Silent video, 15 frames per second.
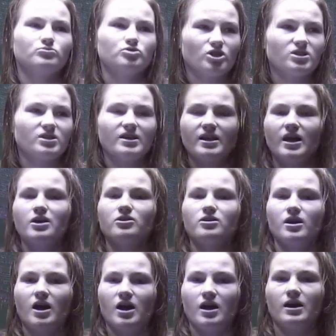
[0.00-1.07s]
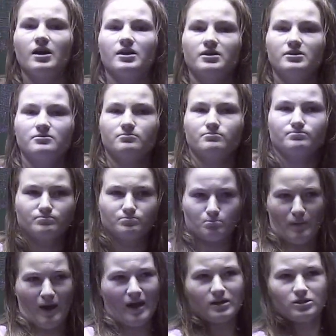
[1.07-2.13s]
Check that out on
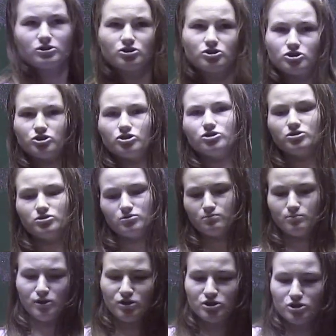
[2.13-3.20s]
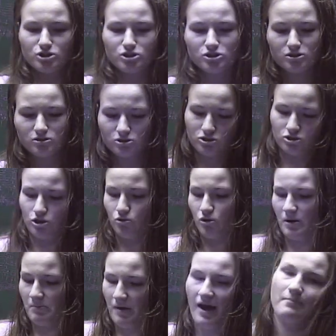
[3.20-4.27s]
MacBook.
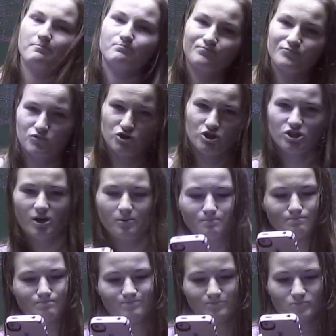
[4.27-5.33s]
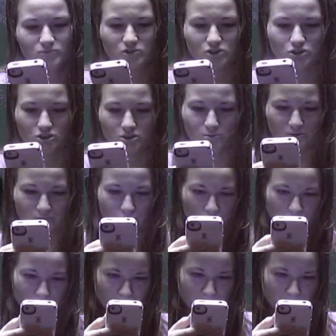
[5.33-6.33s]
So, yeah, check it out. Sims 4.